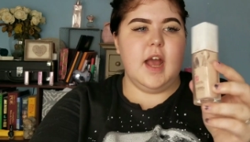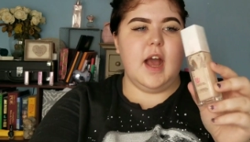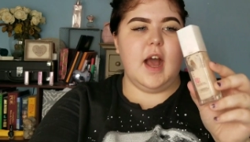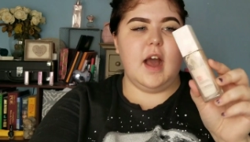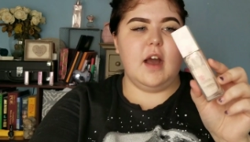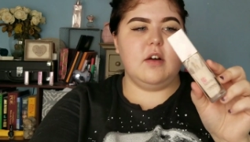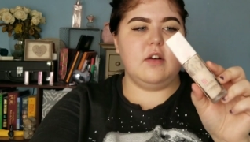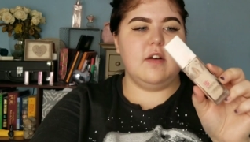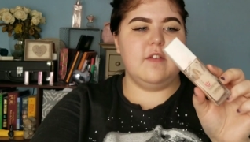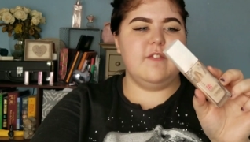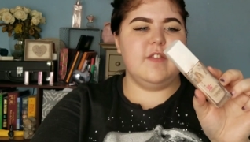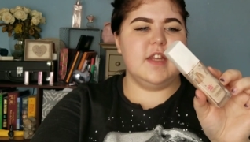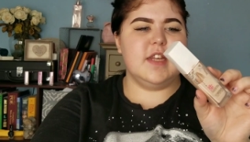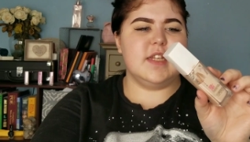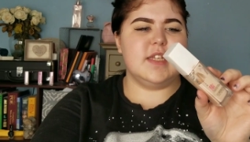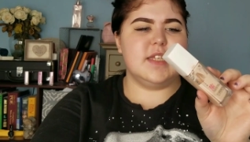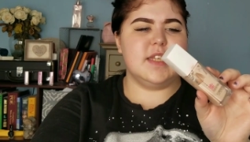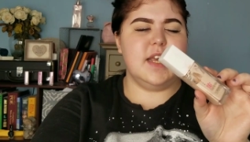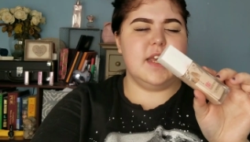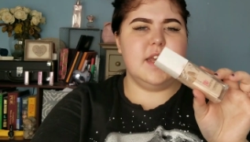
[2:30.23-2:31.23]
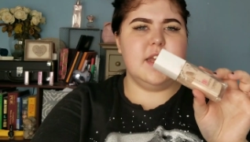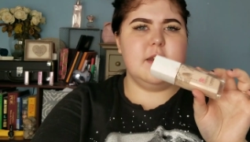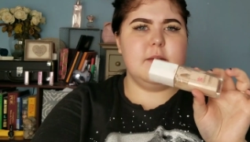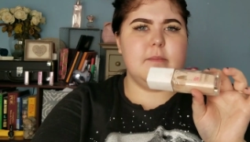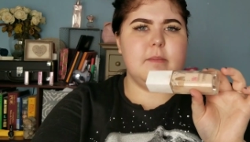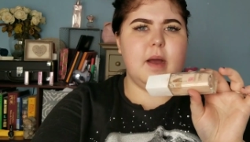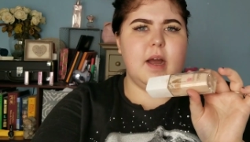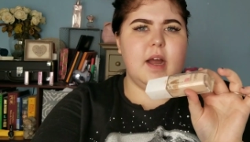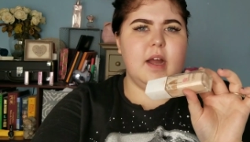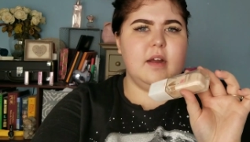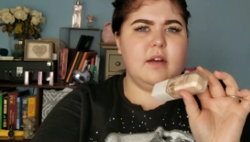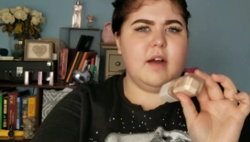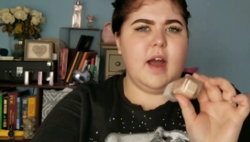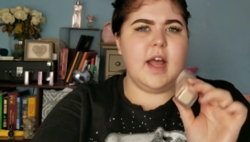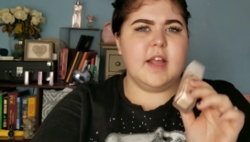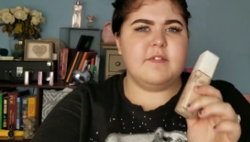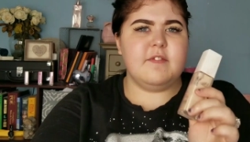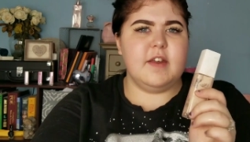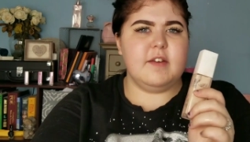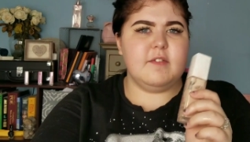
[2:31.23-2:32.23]
I love this. In my
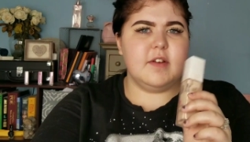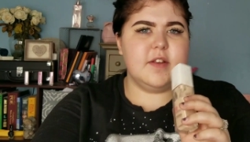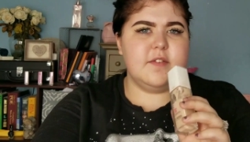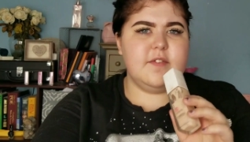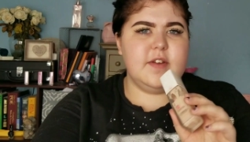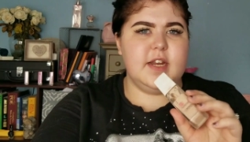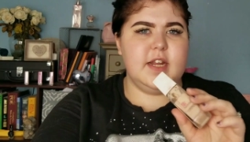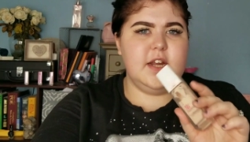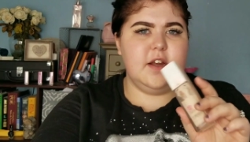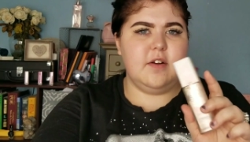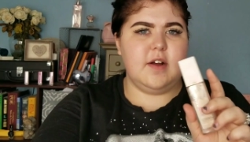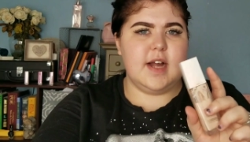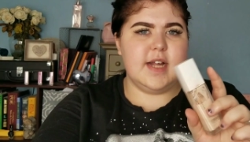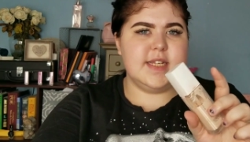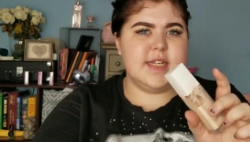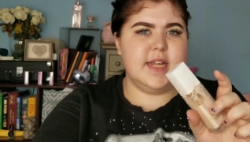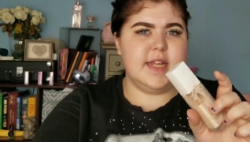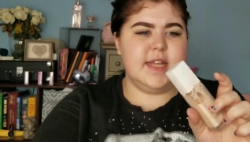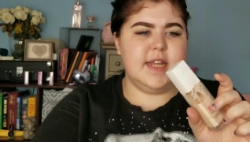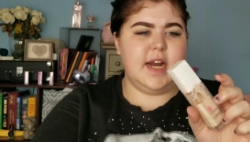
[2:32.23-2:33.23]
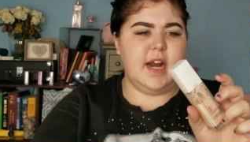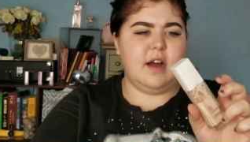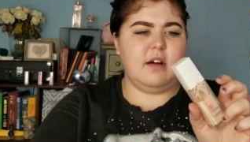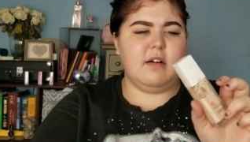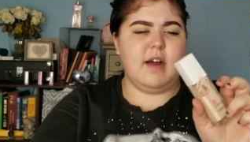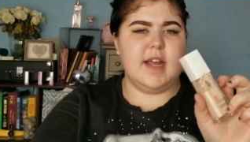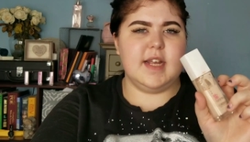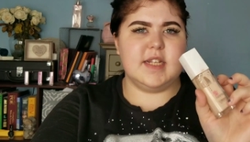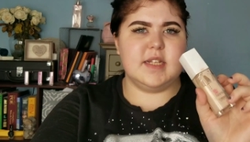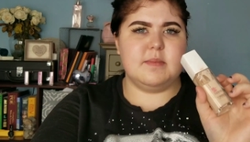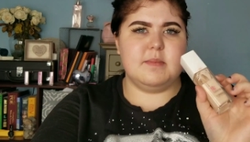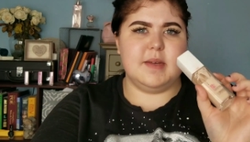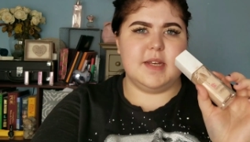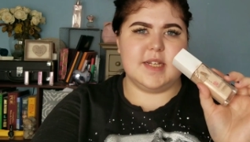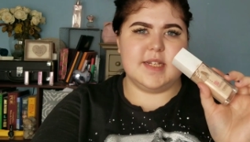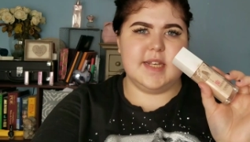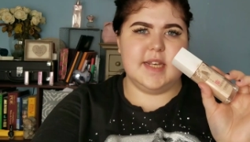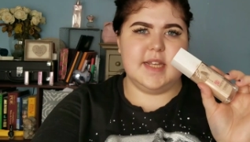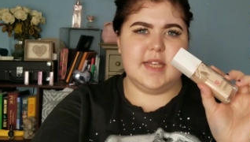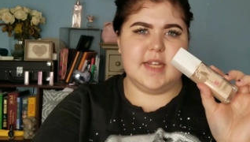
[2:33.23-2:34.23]
last favorites video, I said that I liked
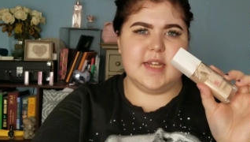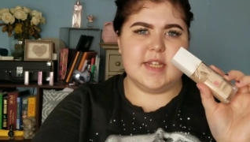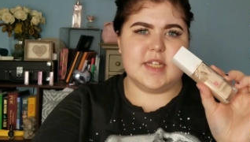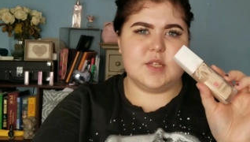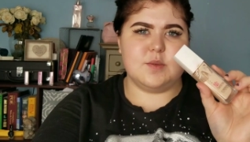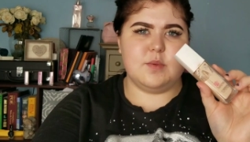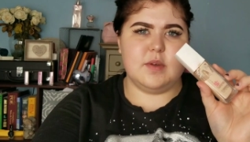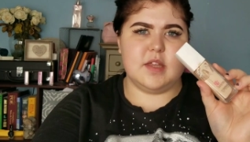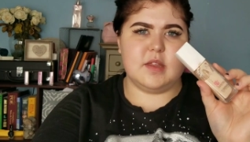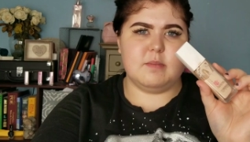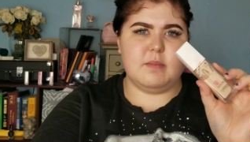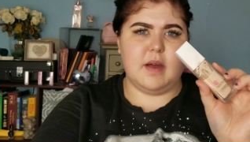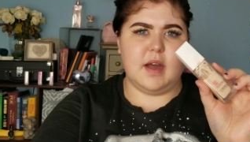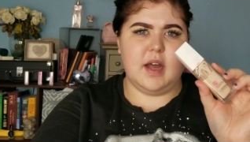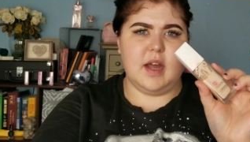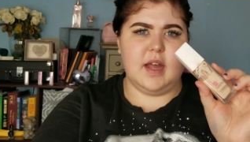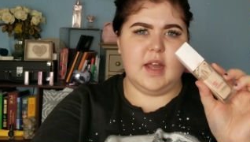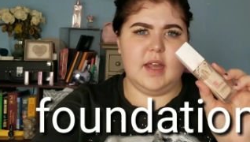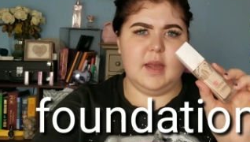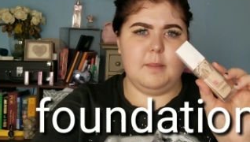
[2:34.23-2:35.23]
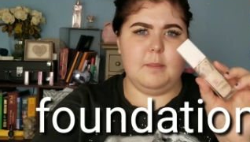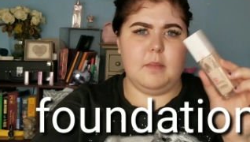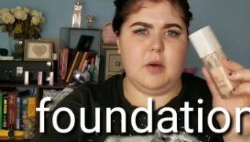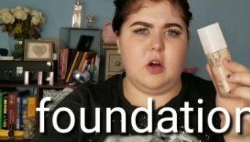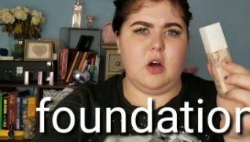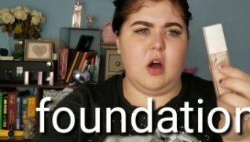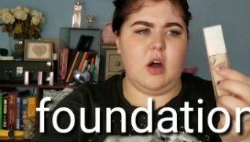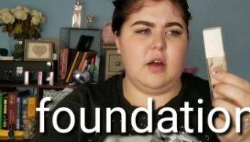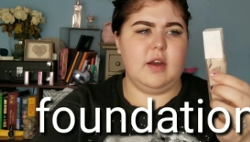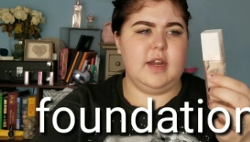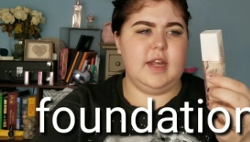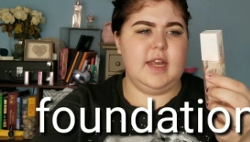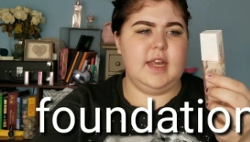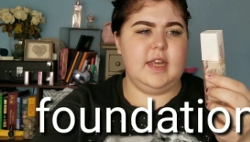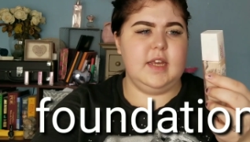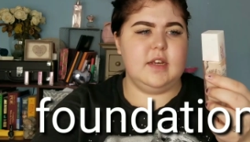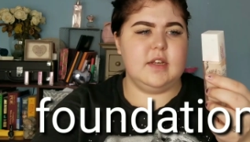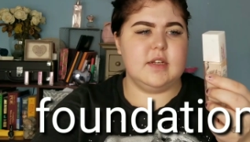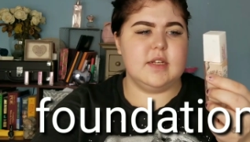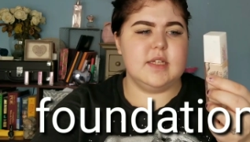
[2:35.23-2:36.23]
mixing this with my Milani
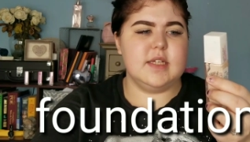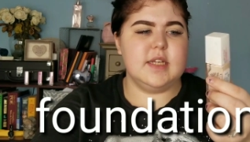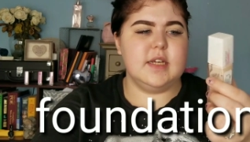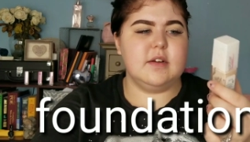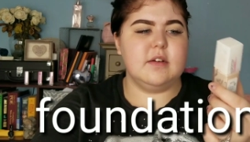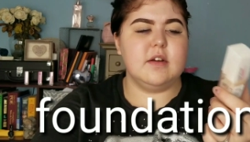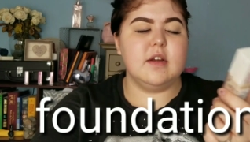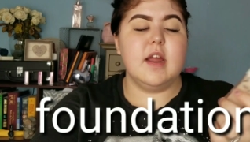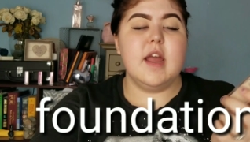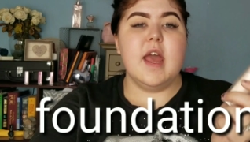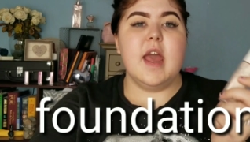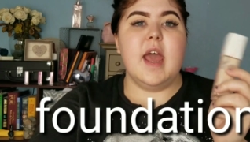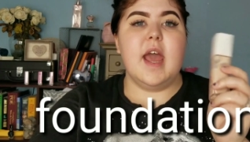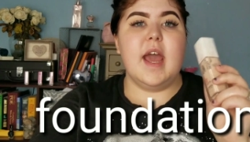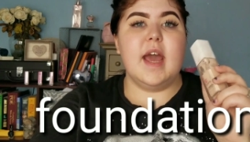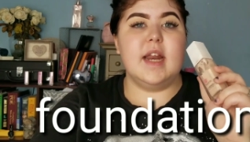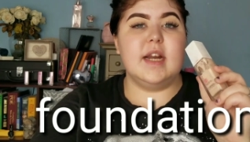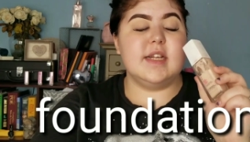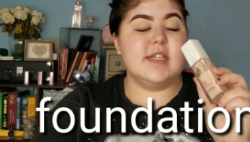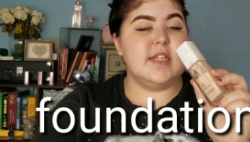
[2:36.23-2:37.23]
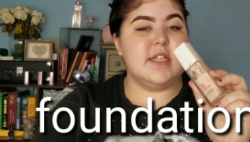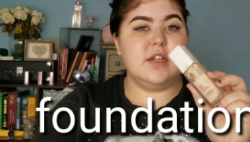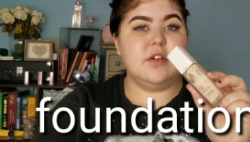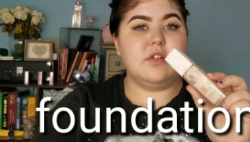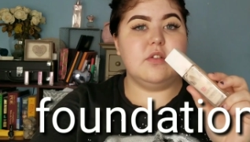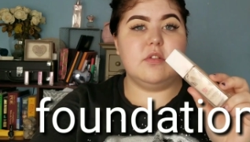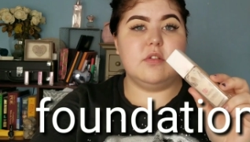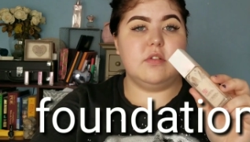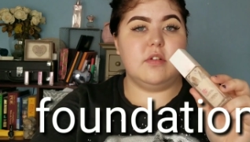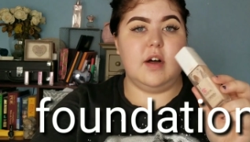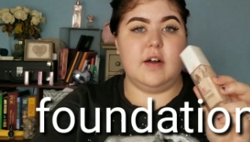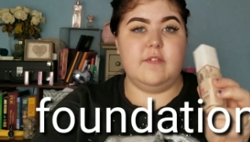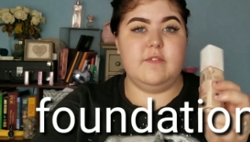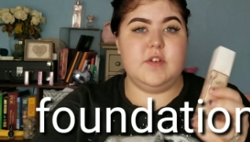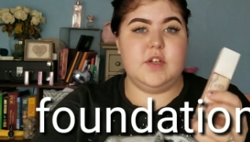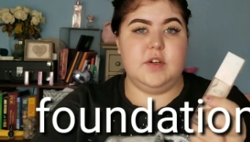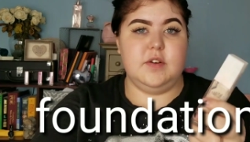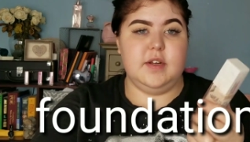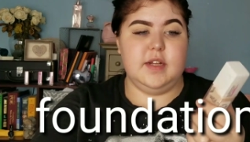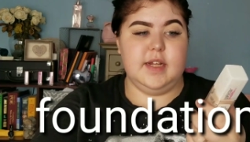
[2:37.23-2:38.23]
concealer, and I still love
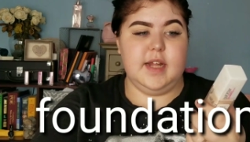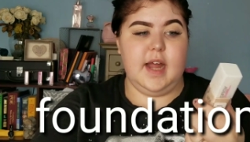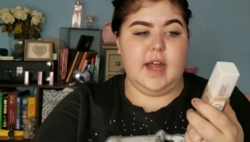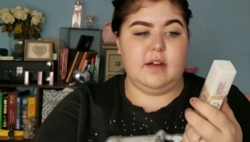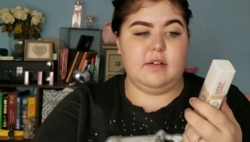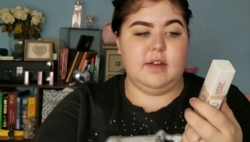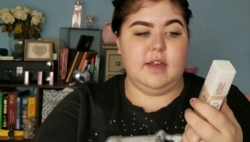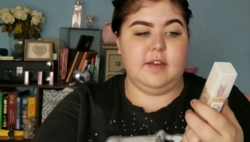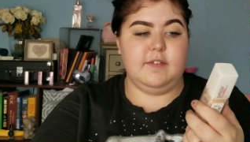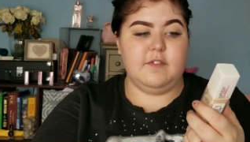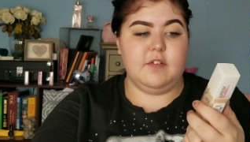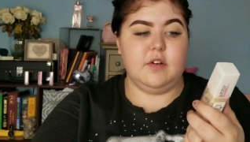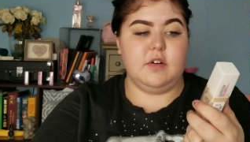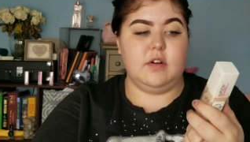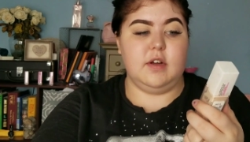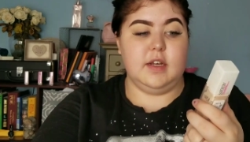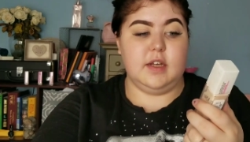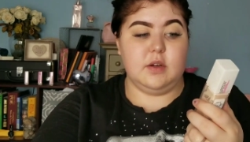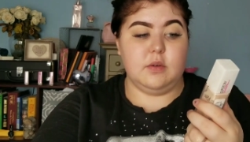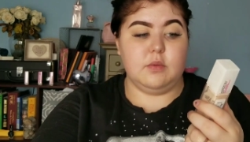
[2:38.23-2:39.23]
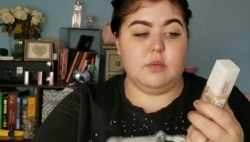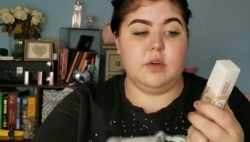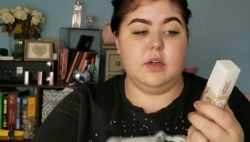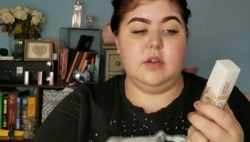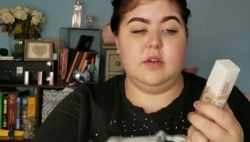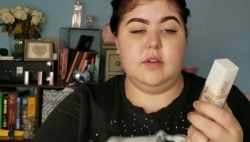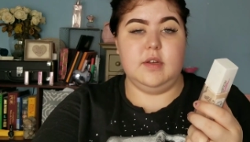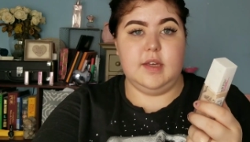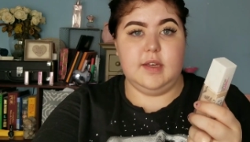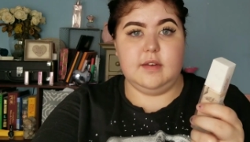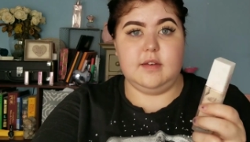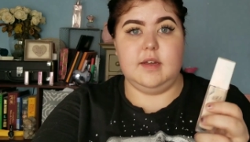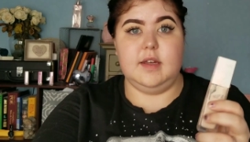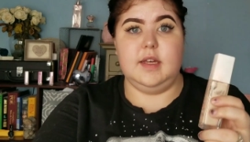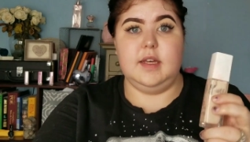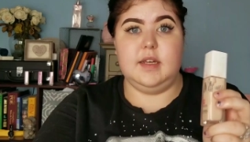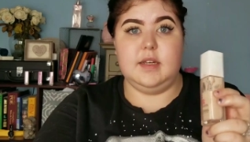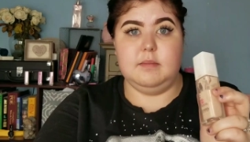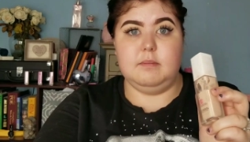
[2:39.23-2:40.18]
doing that, like for like a really like